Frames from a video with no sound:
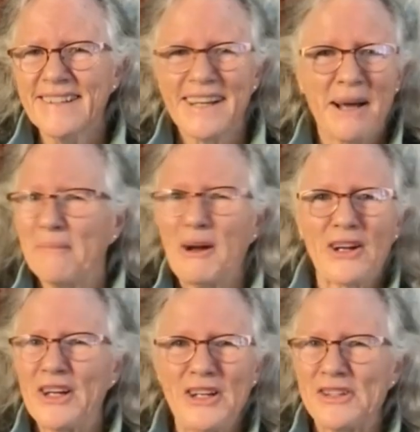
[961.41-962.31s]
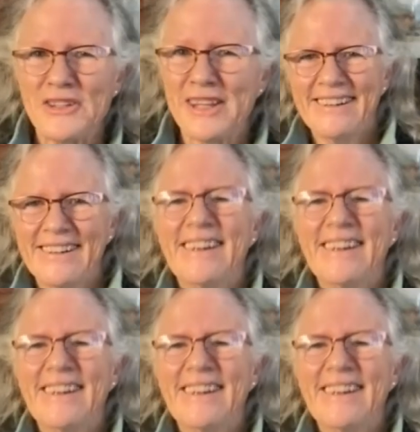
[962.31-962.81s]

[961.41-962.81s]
And I'm not going to do that.